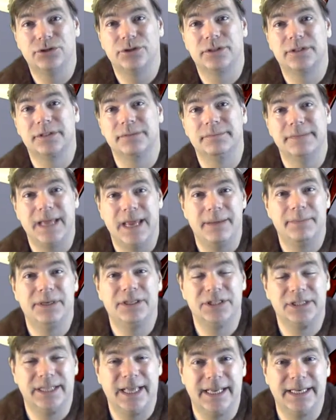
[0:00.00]
took some
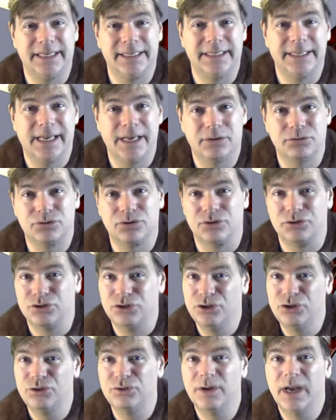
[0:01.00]
damage in that encounter
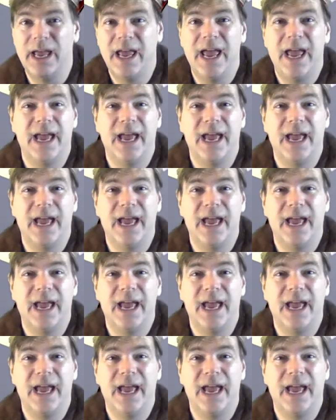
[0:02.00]
too,